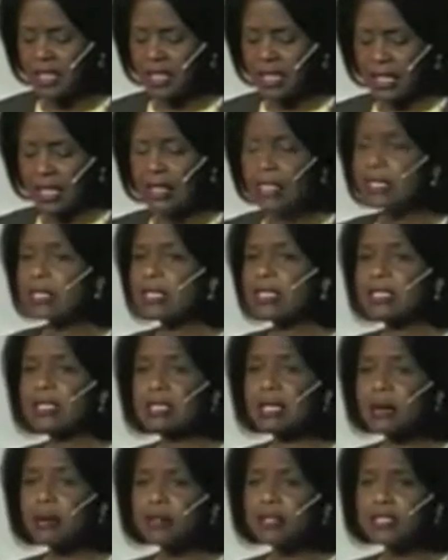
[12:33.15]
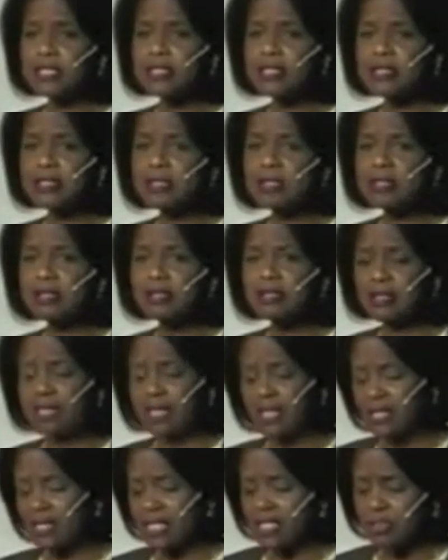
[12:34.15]
It is acceptance,
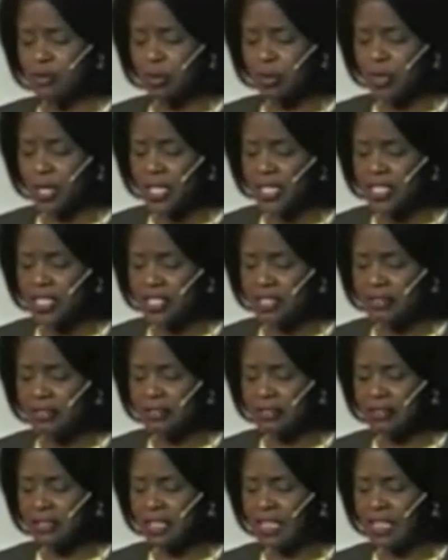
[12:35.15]
it's inspiration,